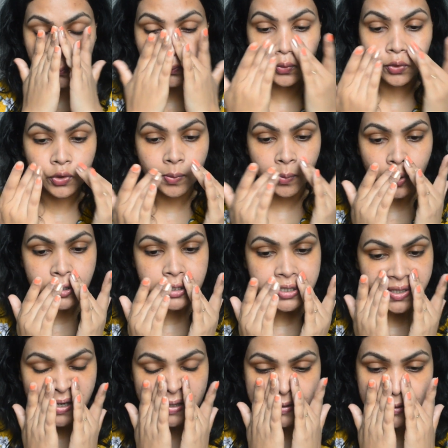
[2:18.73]
more
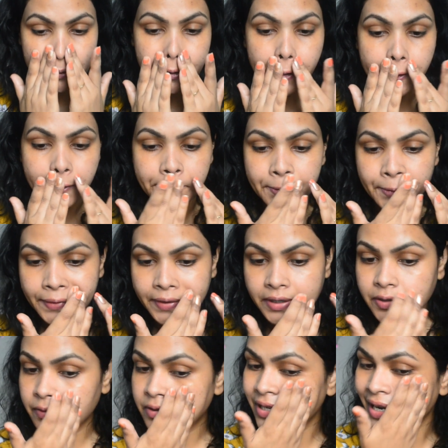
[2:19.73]
moisturizing kind of
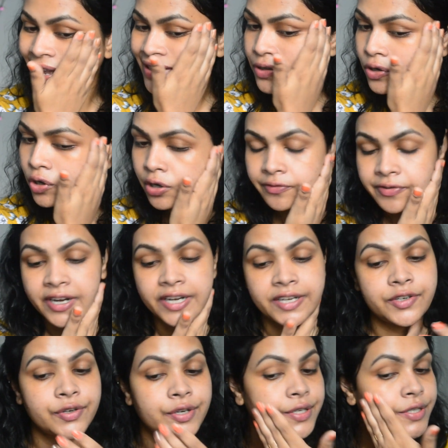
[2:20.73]
product which has a lot of
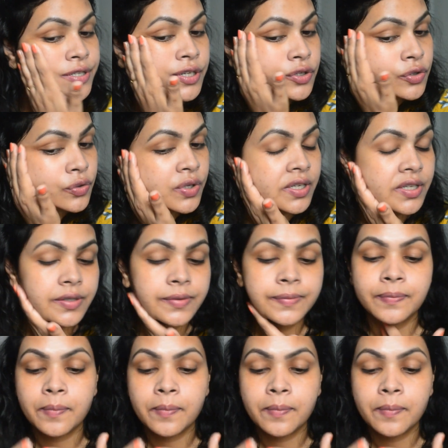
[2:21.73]
hydration into it.